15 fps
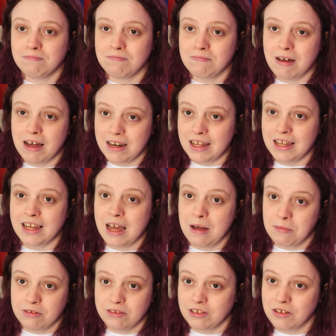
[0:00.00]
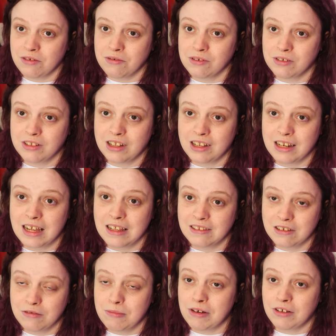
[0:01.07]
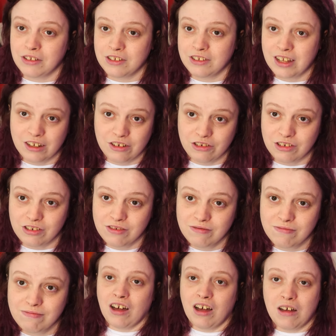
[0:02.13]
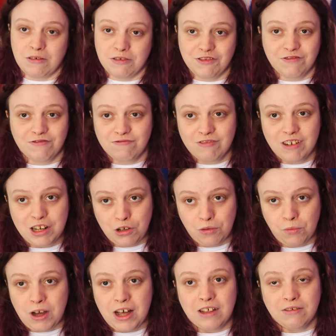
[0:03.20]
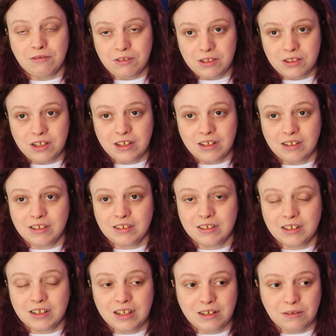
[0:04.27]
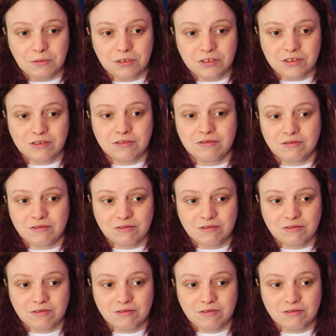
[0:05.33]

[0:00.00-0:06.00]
manic episode that landed me on the section. I was really unwell with it. It was